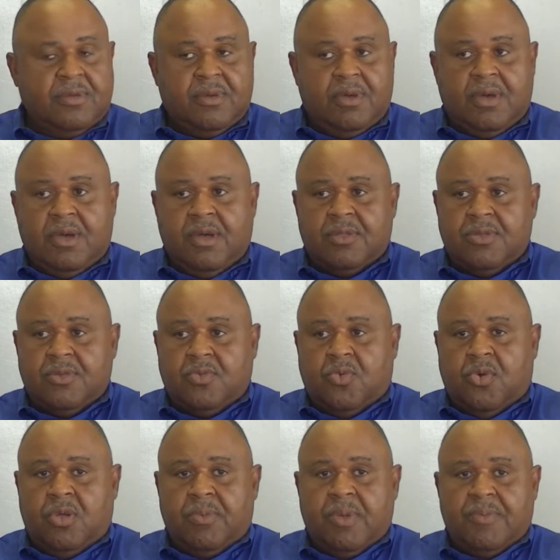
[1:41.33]
The
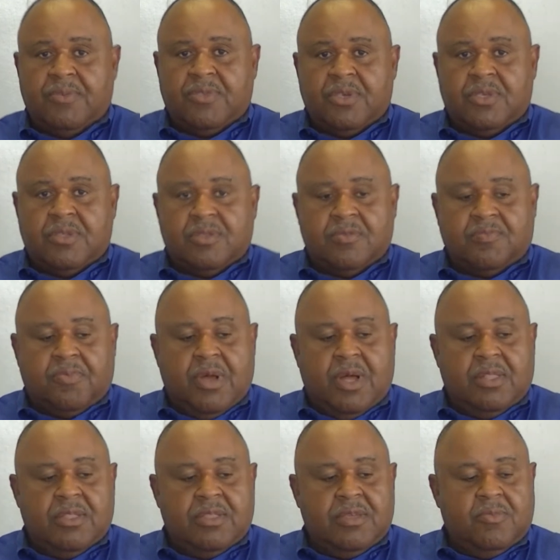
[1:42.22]
quarterback position is
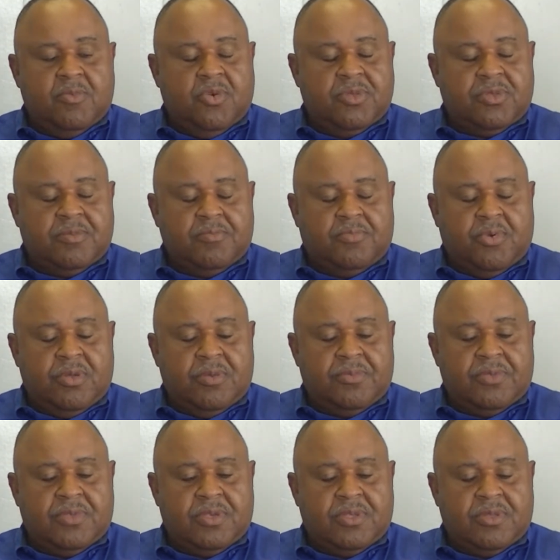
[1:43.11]
probably the most
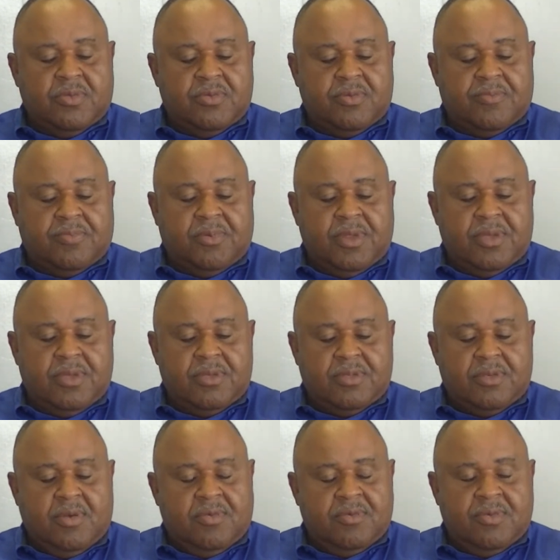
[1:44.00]
important position on the play,
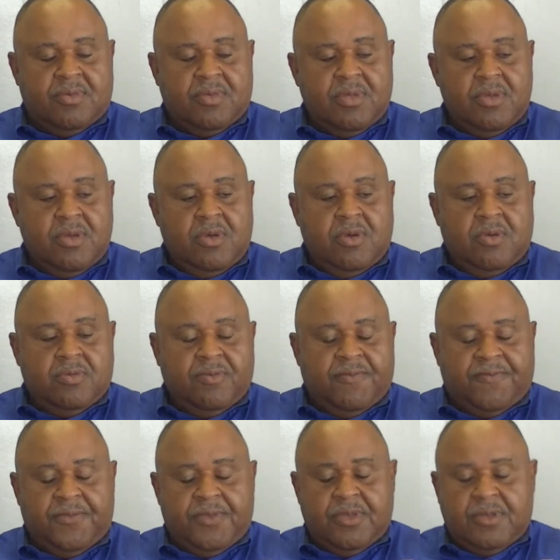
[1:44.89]
on
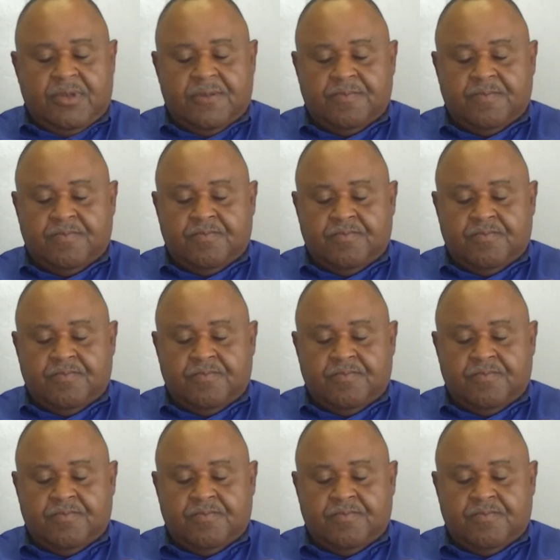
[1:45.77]
the field.